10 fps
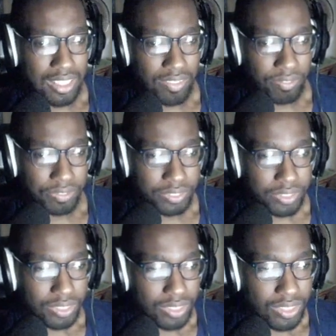
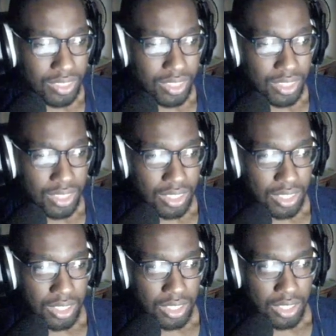
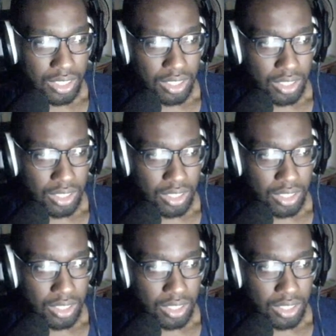No one is speaking in this clip.